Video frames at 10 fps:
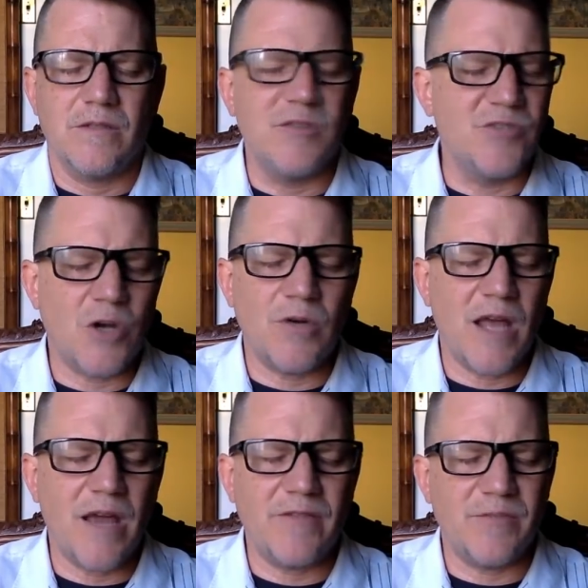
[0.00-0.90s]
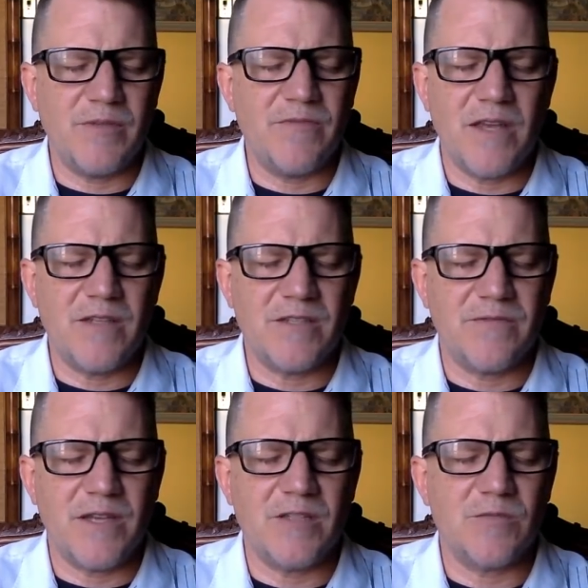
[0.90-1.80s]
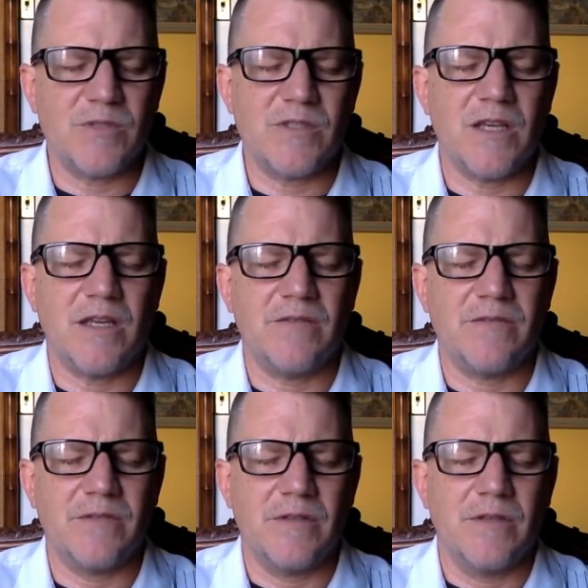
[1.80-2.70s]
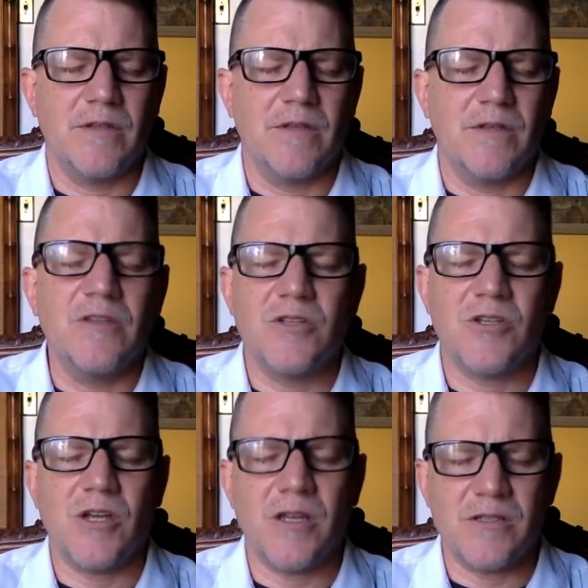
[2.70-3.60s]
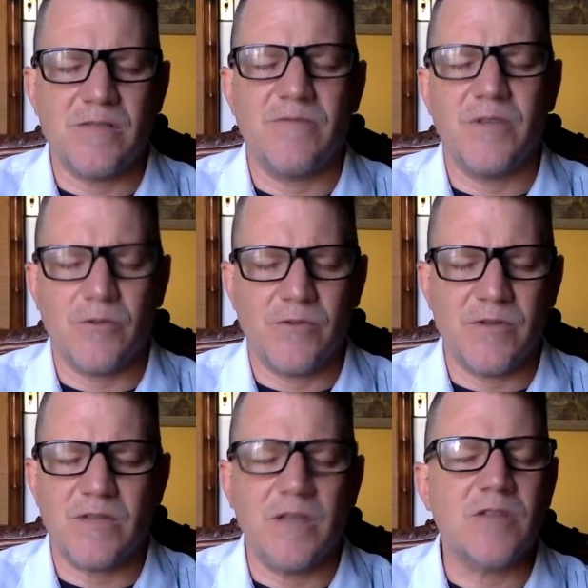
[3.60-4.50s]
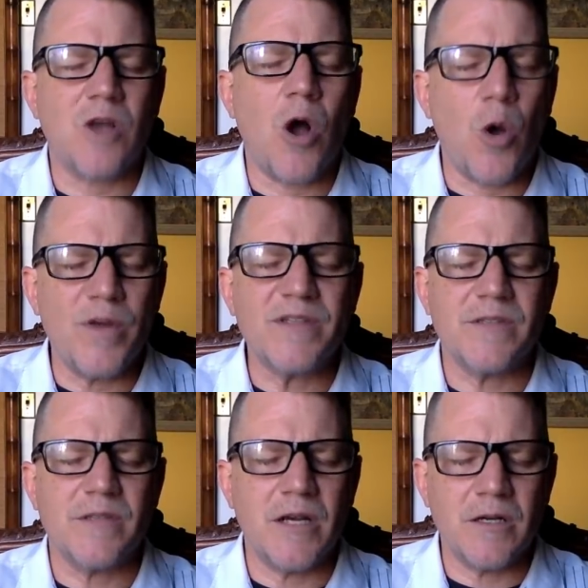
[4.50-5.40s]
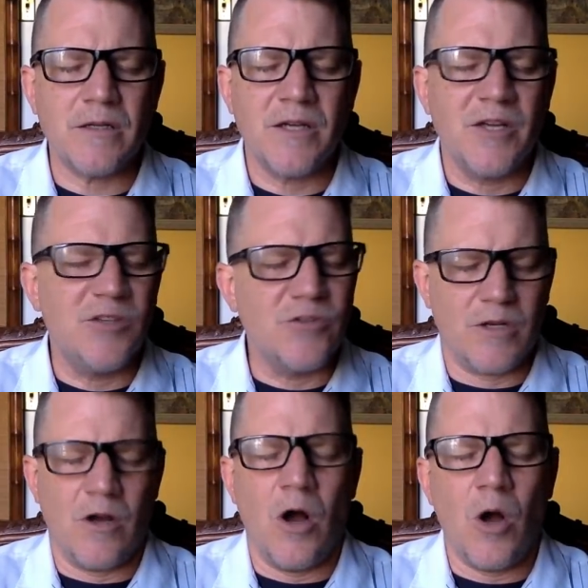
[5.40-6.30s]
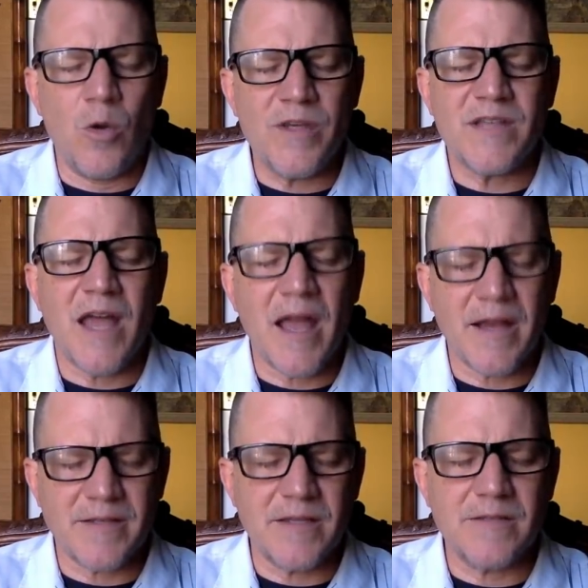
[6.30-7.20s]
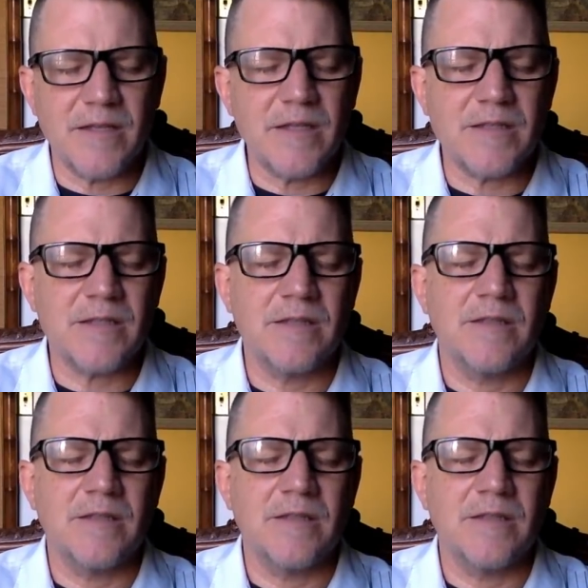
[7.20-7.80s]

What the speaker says: You don't have to be face to face with Dave. Just feel this. It's always there. You can always access it.